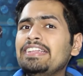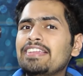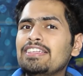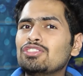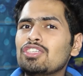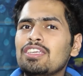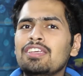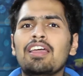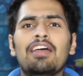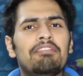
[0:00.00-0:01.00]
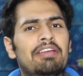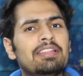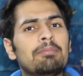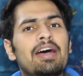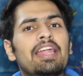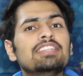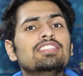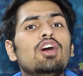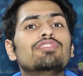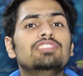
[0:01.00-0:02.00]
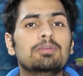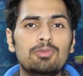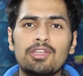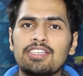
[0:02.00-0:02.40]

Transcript: century when the Maharaja of Jammu and